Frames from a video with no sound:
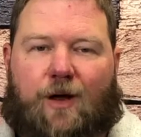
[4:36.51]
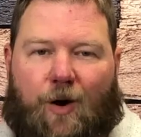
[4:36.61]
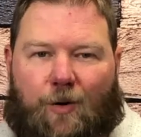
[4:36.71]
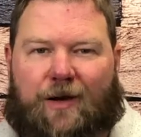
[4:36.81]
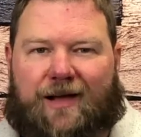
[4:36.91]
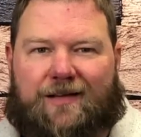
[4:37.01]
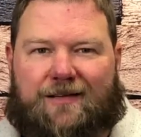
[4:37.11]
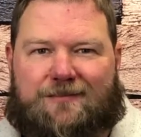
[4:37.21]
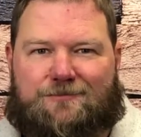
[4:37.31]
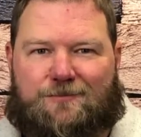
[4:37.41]
Okay,
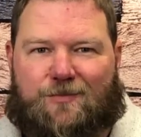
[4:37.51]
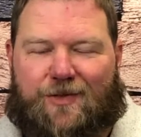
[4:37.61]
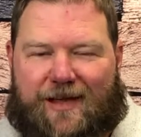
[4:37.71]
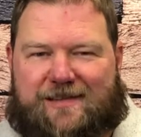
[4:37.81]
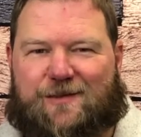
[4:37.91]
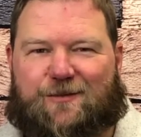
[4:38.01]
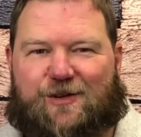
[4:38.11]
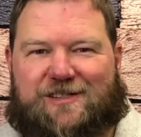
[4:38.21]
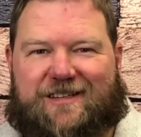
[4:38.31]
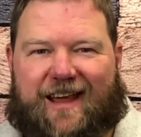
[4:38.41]
well, that's it for
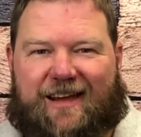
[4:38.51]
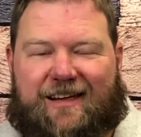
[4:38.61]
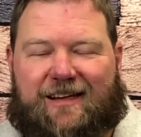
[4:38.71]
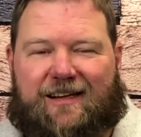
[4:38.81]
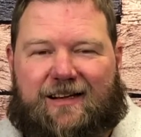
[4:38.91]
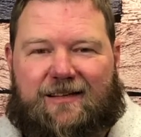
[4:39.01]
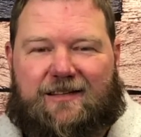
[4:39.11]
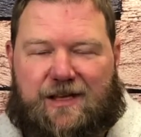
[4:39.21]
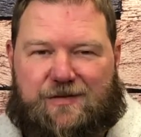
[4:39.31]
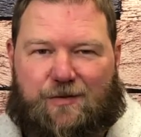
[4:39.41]
today.
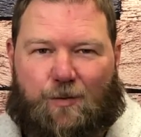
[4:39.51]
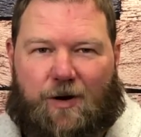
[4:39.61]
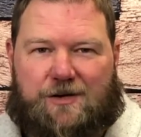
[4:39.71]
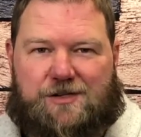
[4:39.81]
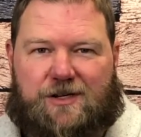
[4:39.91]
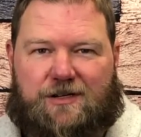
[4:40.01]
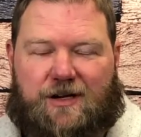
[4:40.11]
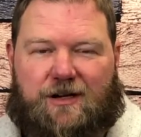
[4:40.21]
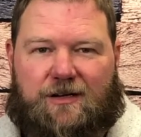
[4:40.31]
Thanks for watching.